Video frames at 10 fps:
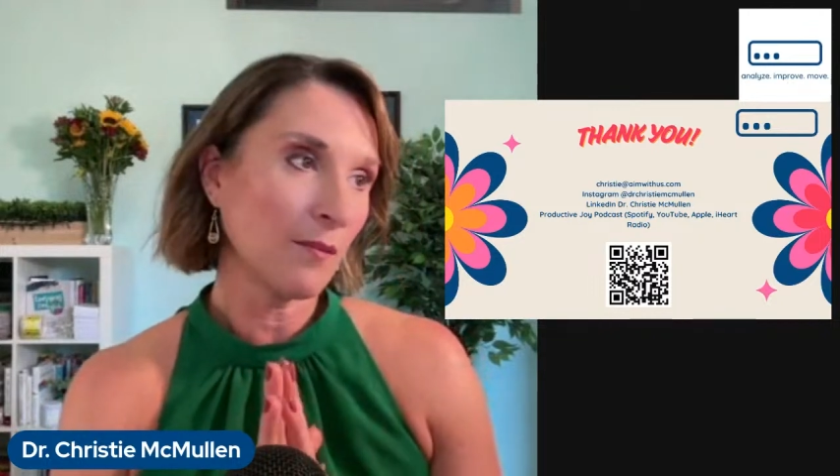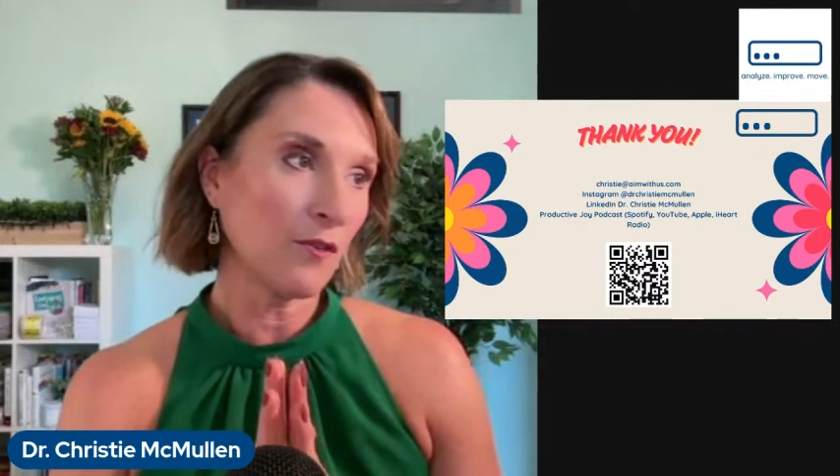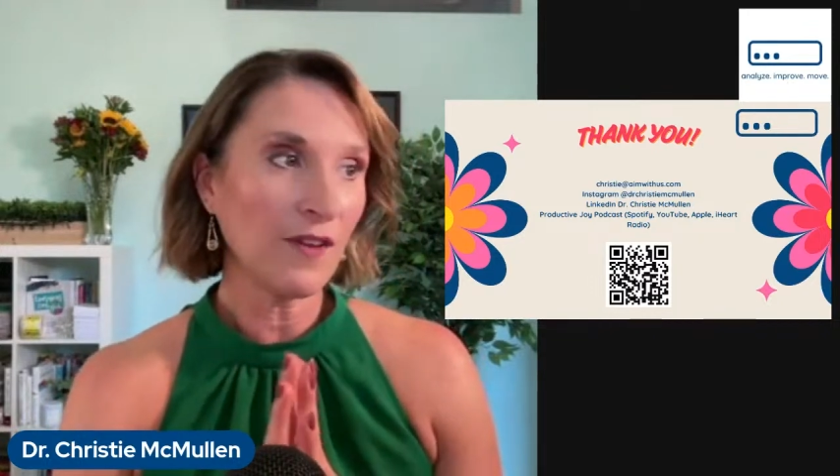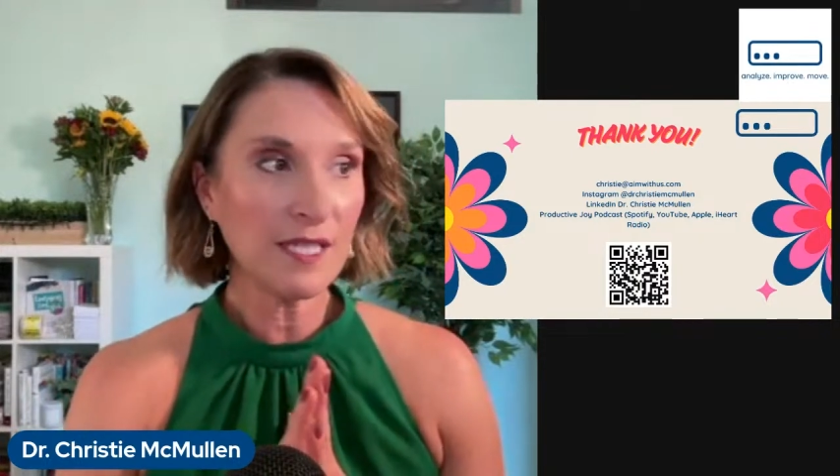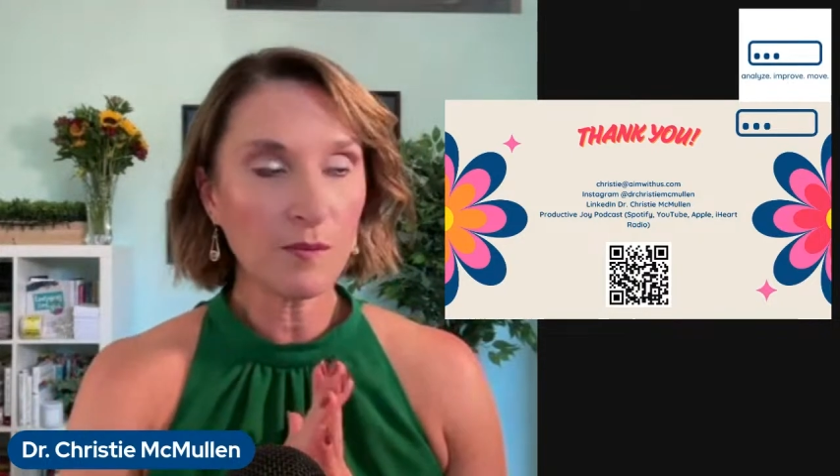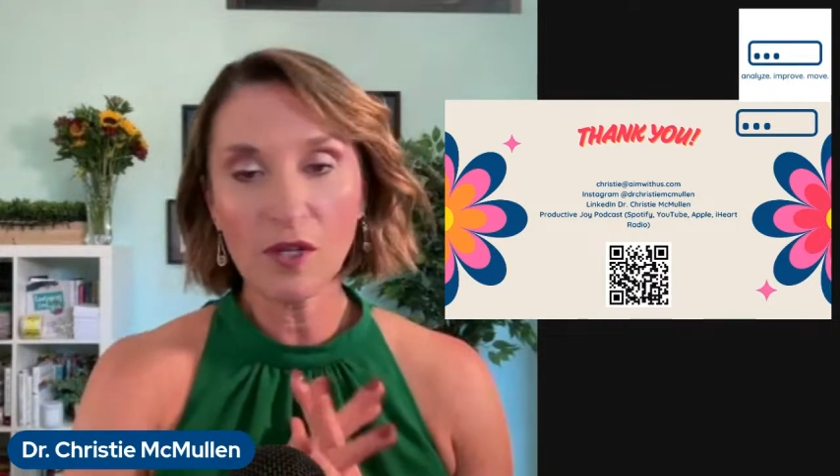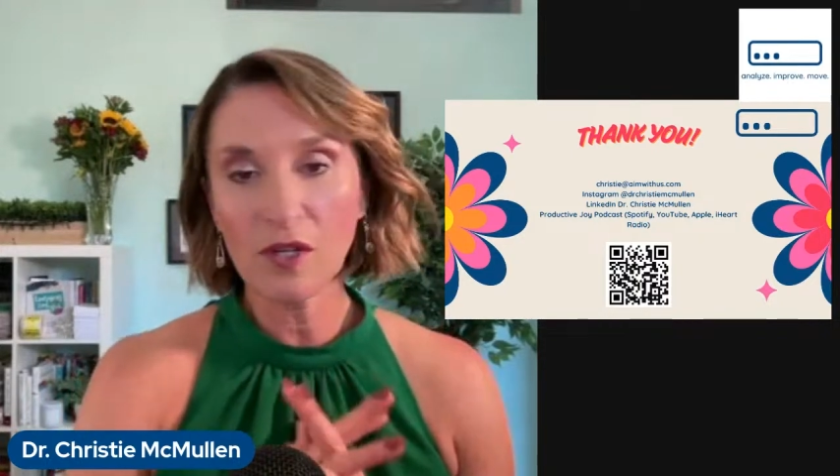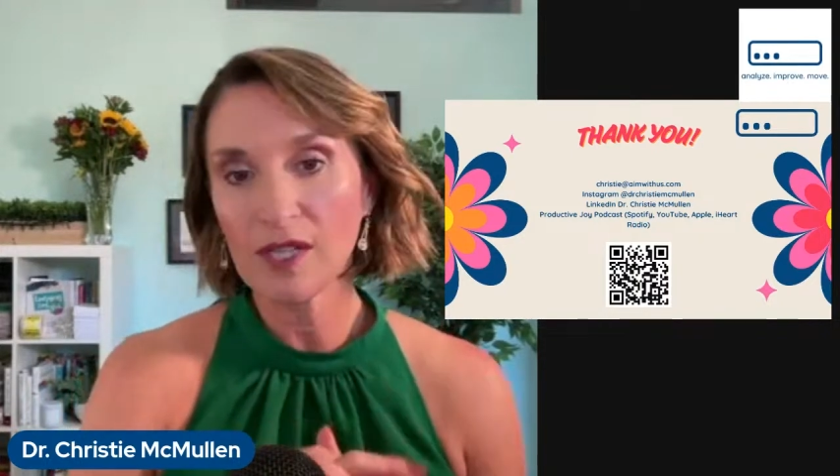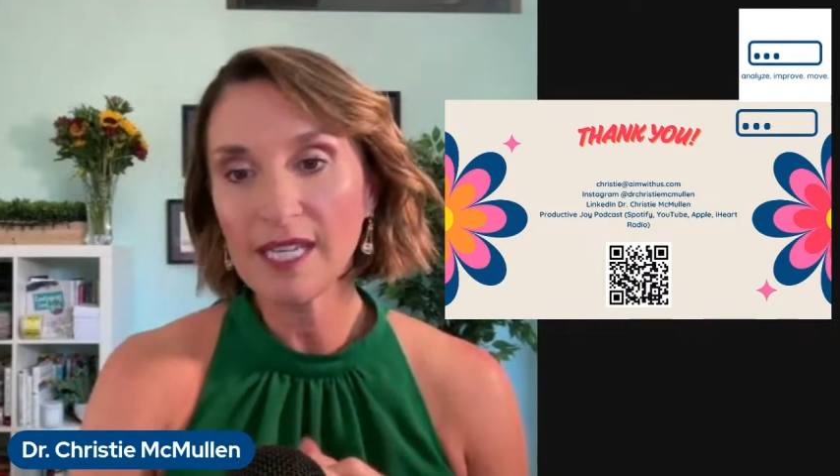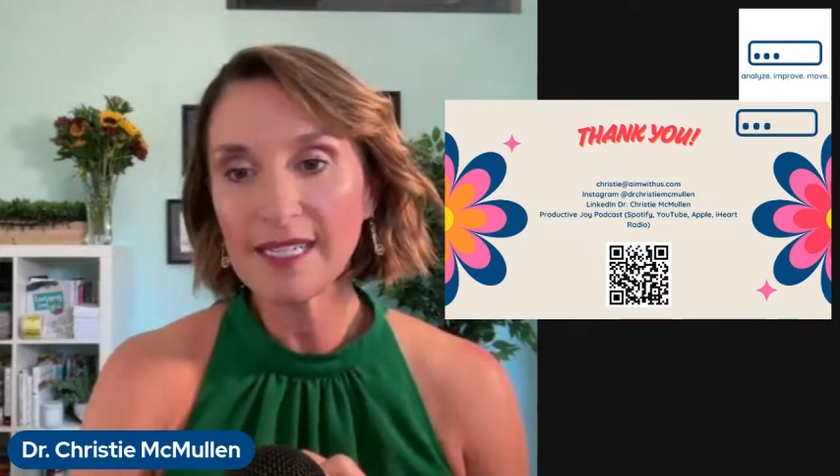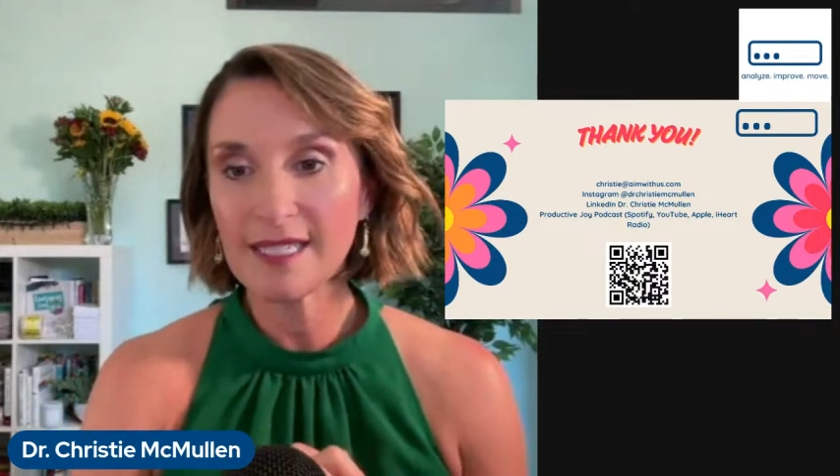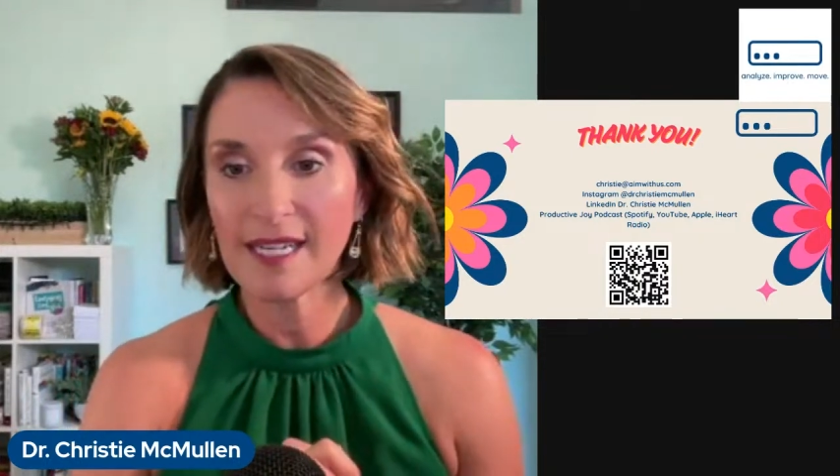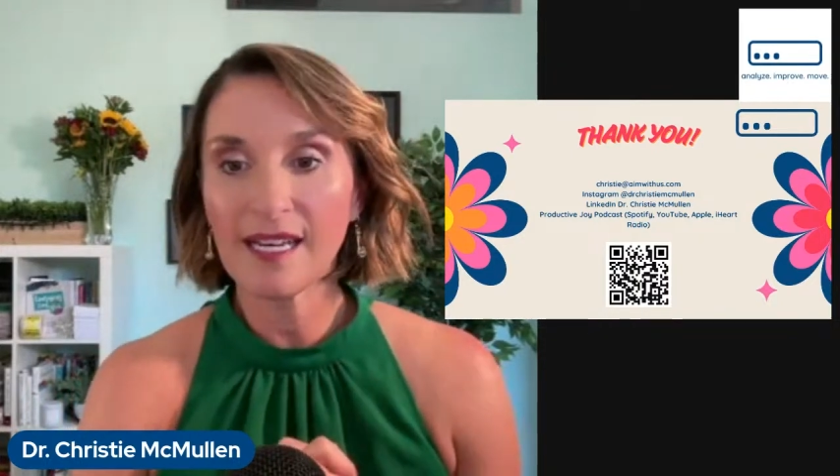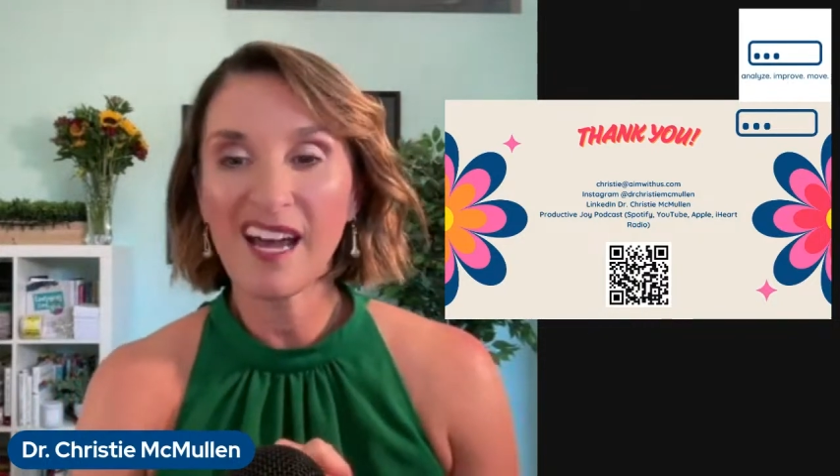or Facebook or LinkedIn,